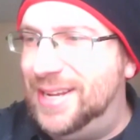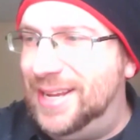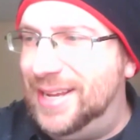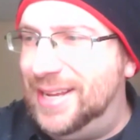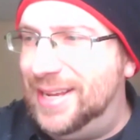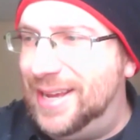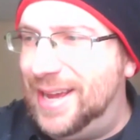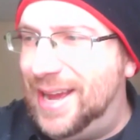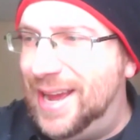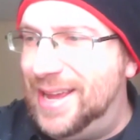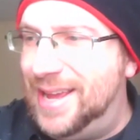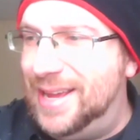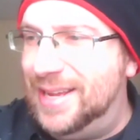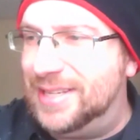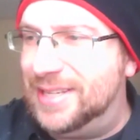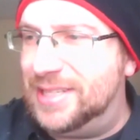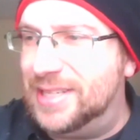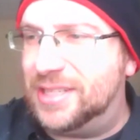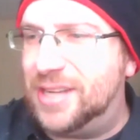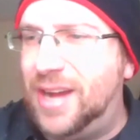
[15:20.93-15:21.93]
It,
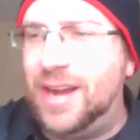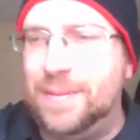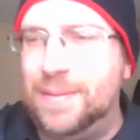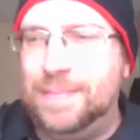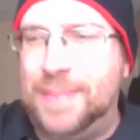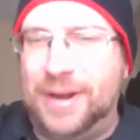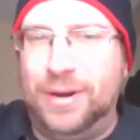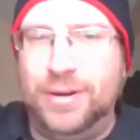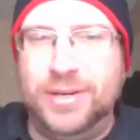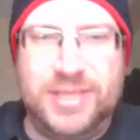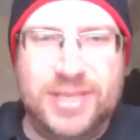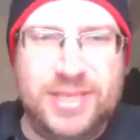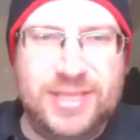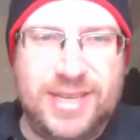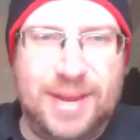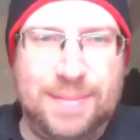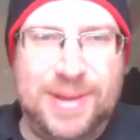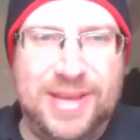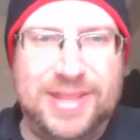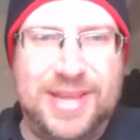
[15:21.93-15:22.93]
it's it's gotten better since
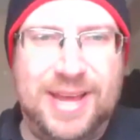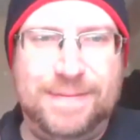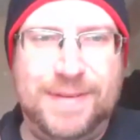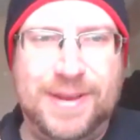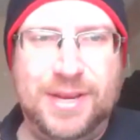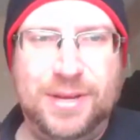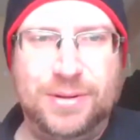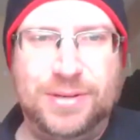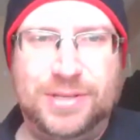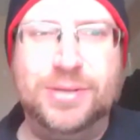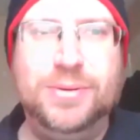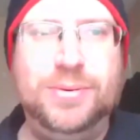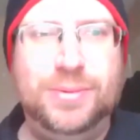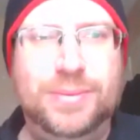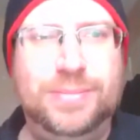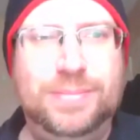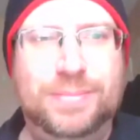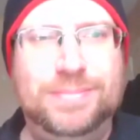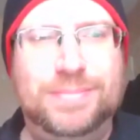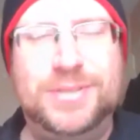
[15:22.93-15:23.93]
I made that video too.